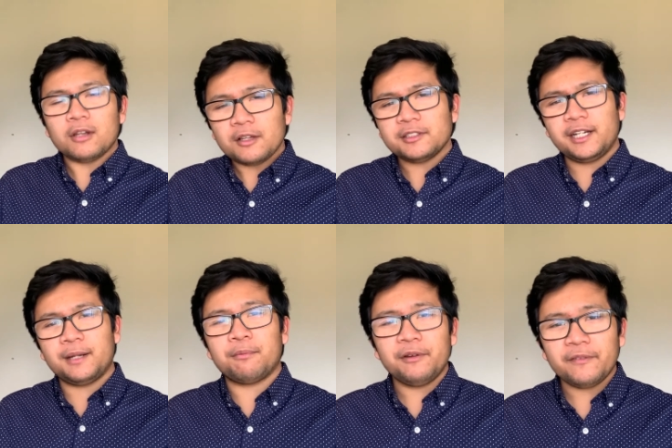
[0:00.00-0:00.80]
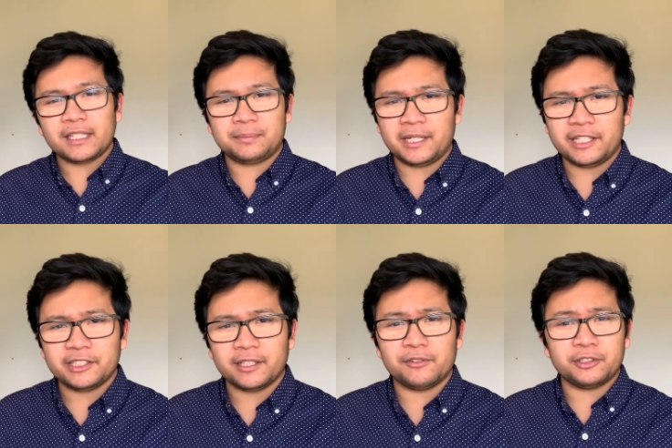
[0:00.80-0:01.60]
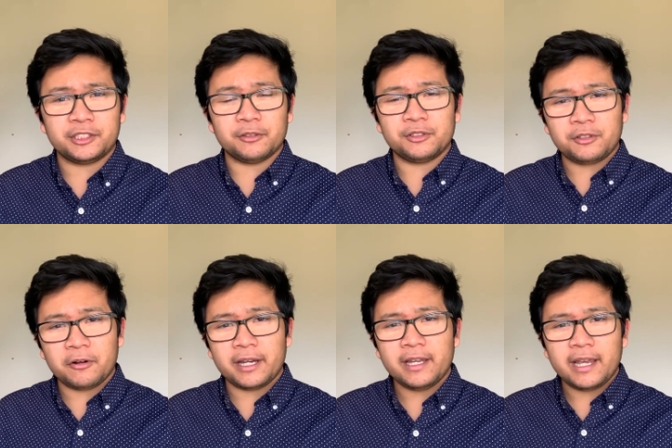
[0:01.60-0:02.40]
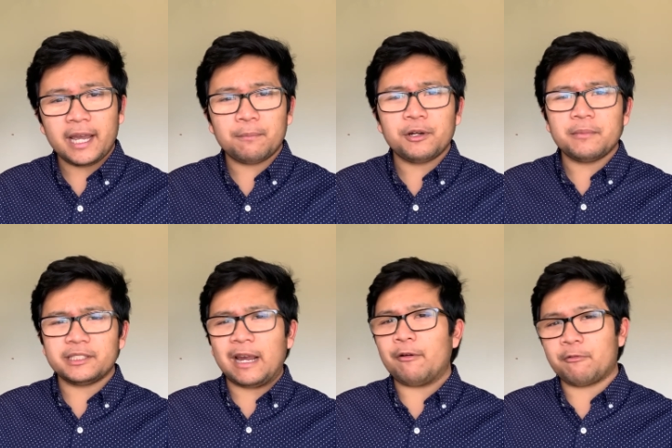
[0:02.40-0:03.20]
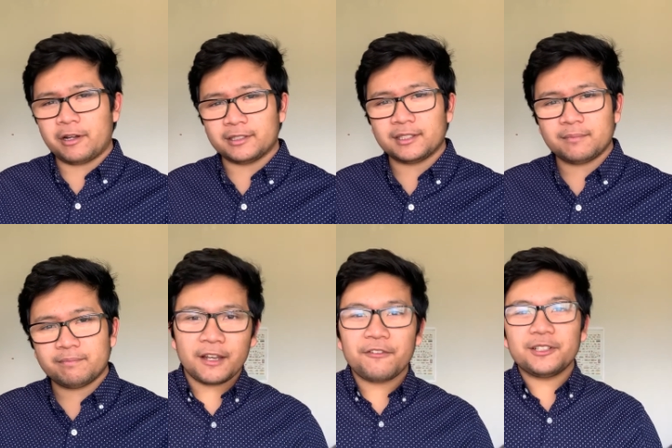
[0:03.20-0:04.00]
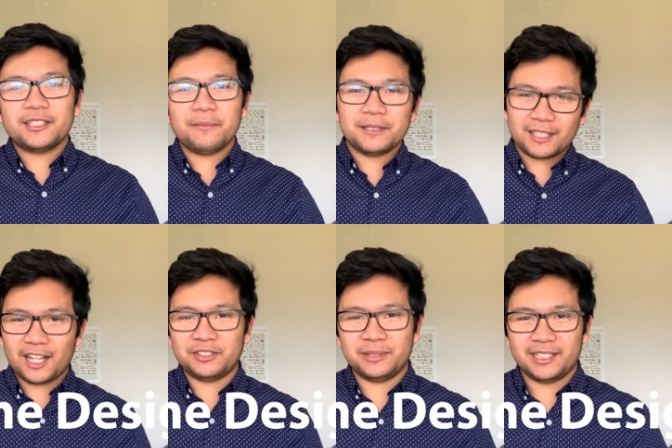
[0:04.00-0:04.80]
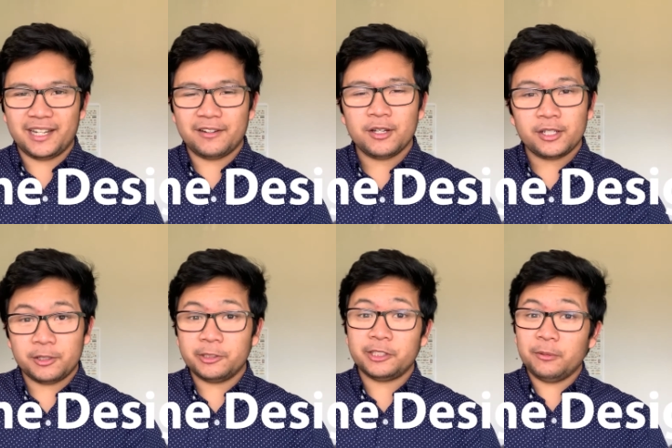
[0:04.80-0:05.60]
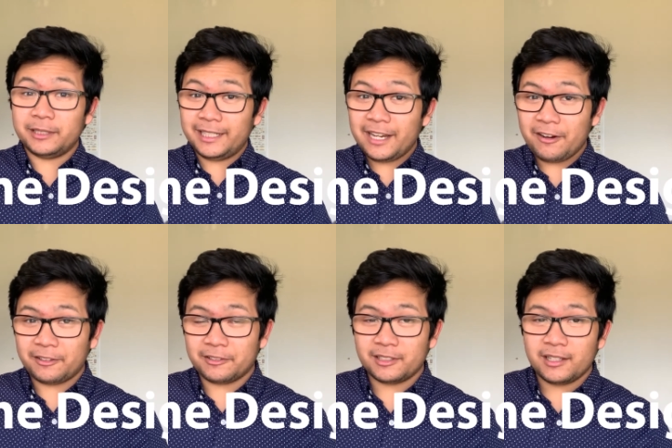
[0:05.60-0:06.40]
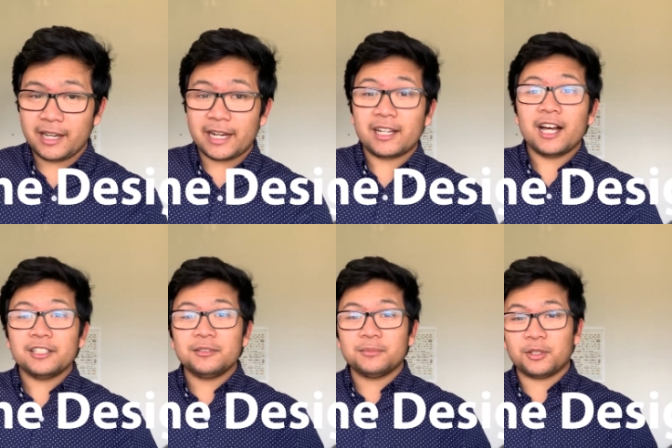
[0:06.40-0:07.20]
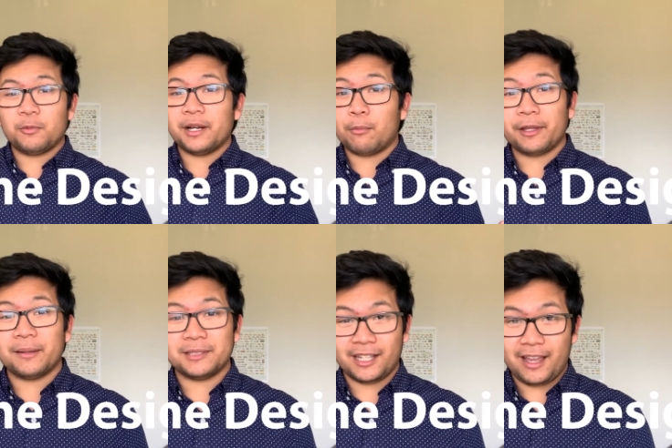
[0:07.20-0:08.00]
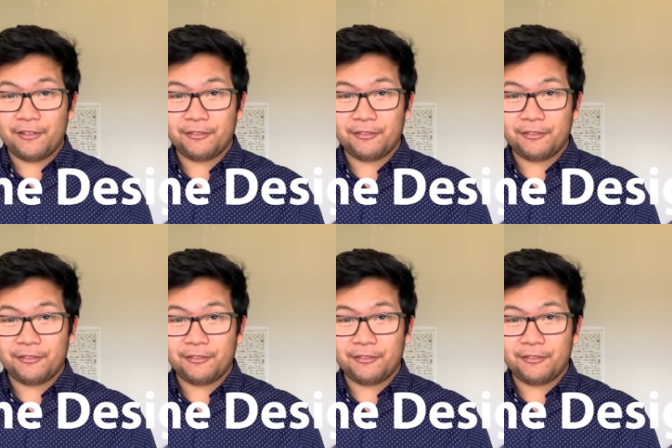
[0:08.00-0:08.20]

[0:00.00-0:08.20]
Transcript: also need a brief explanation of your show's story and pretty much how it runs. First up is costume design. Your show will need characters, and costumes are the way to bring them to life.